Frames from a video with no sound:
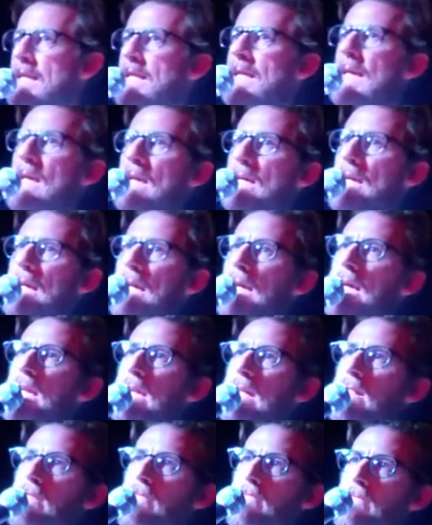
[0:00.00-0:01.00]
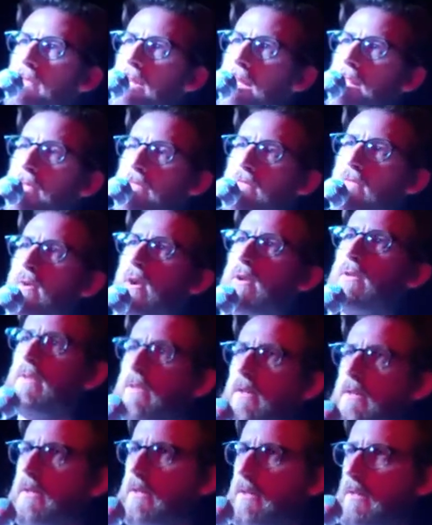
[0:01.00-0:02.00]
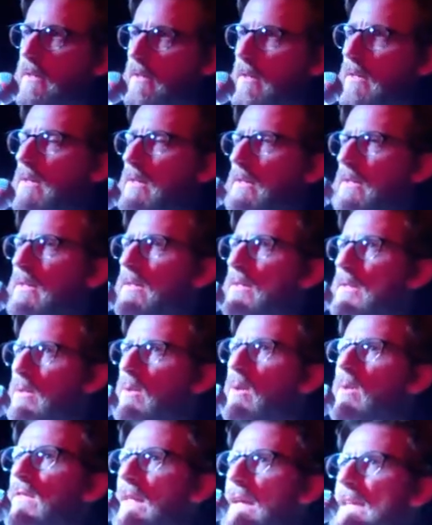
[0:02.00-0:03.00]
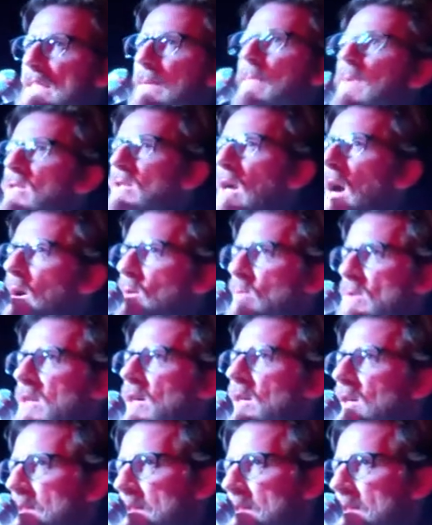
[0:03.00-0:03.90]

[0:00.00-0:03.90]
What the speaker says: near the front. Someone who thinks I'm a total